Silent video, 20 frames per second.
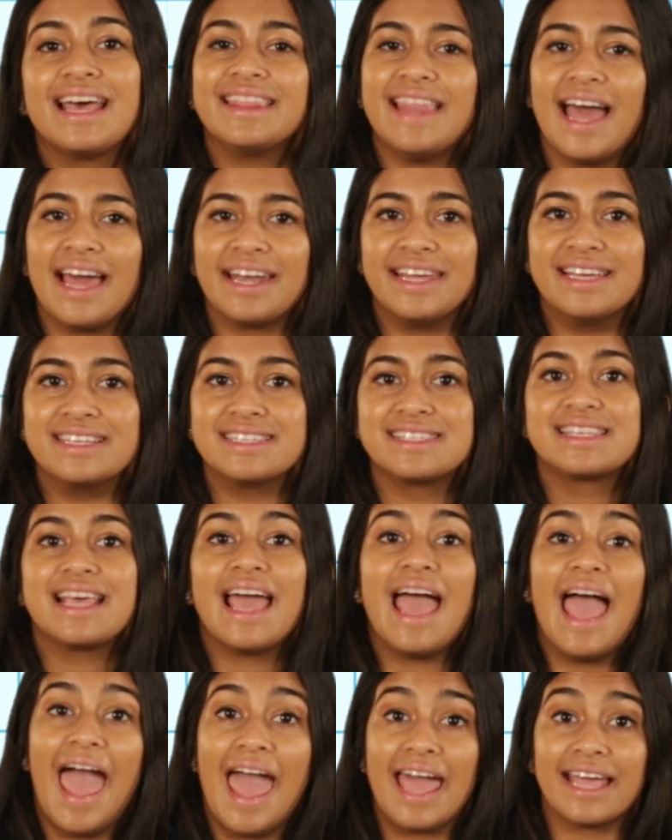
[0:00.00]
that is
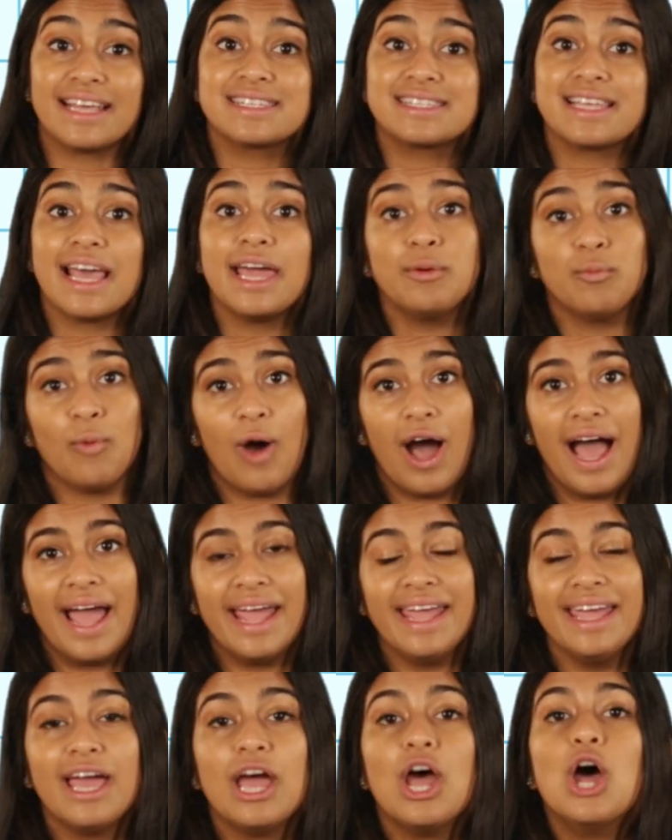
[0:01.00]
x and
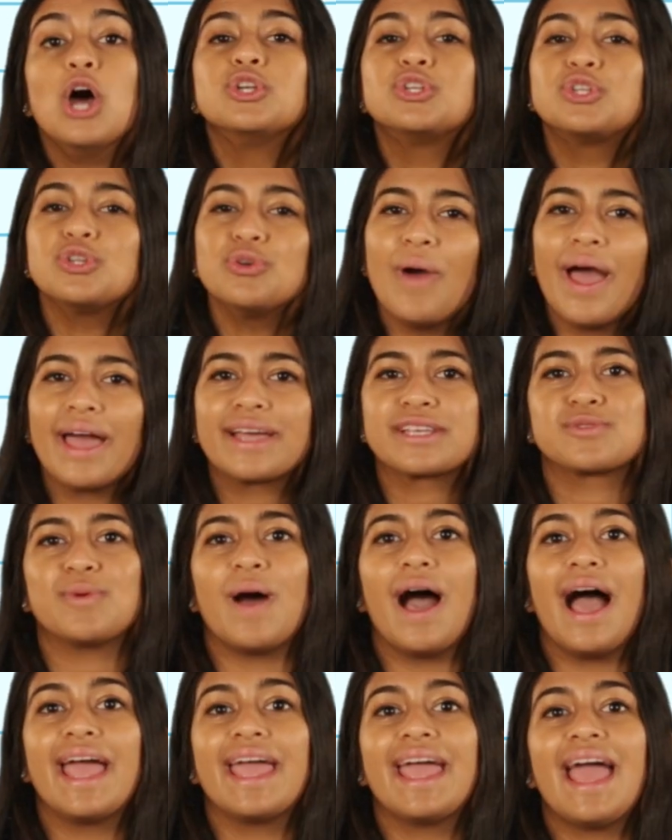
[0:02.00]
y,
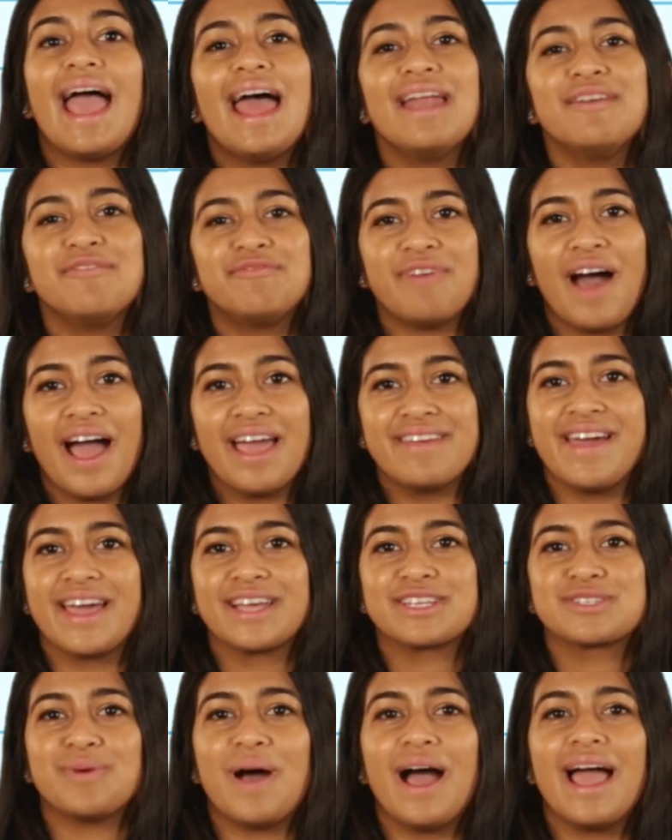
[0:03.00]
2xy and
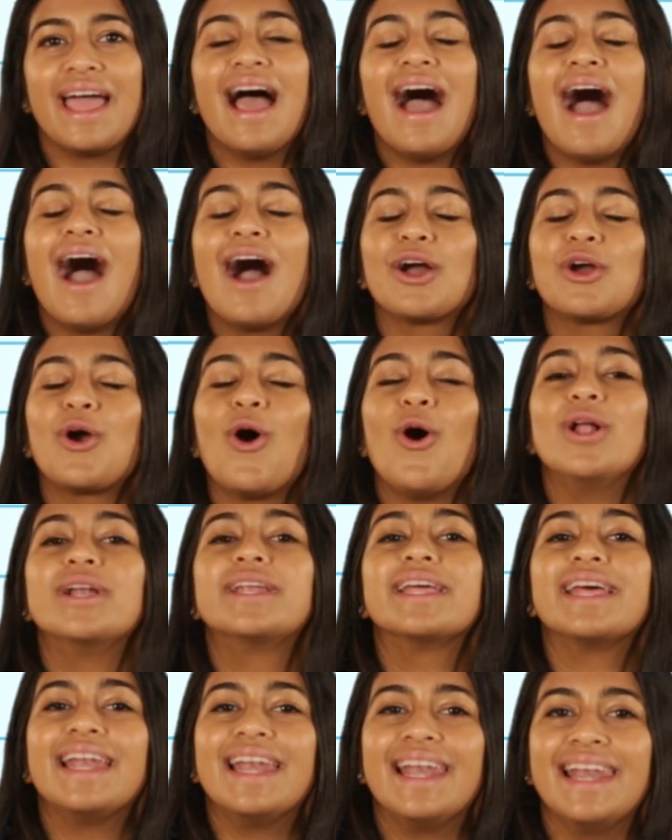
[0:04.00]
5xy are
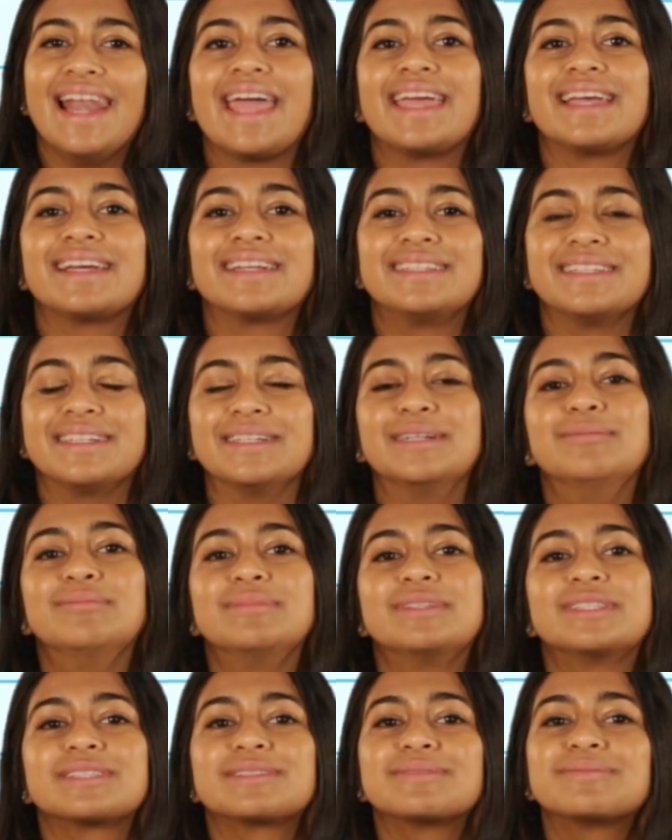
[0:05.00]
called like
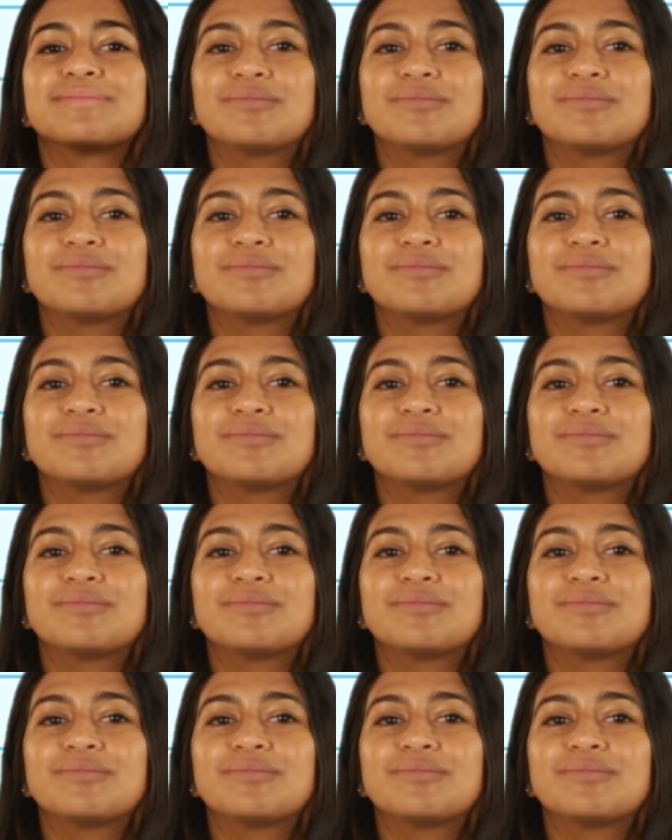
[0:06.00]
terms.